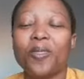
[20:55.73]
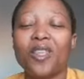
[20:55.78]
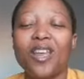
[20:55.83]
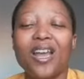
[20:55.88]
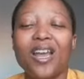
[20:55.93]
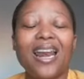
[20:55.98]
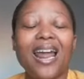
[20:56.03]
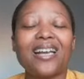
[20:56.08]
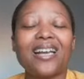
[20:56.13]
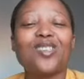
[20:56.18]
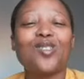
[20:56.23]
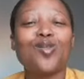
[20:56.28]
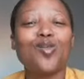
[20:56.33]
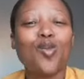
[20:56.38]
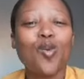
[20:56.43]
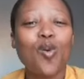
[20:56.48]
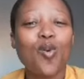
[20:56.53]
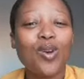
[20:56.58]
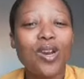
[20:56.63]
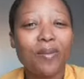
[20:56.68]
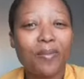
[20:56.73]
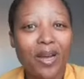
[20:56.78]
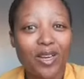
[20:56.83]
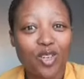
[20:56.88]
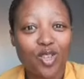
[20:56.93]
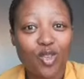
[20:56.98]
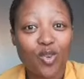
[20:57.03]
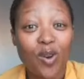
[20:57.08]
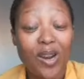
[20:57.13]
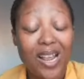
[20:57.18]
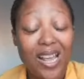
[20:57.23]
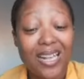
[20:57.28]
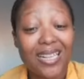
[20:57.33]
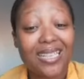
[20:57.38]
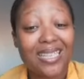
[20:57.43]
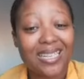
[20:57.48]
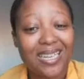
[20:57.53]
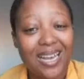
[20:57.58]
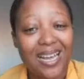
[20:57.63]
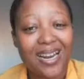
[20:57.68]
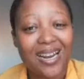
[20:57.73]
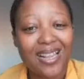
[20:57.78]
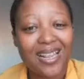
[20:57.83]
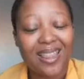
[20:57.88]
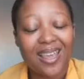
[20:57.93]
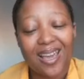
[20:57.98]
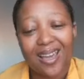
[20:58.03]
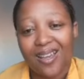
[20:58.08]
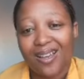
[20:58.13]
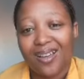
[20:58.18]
Like, slowly but surely, it's getting there.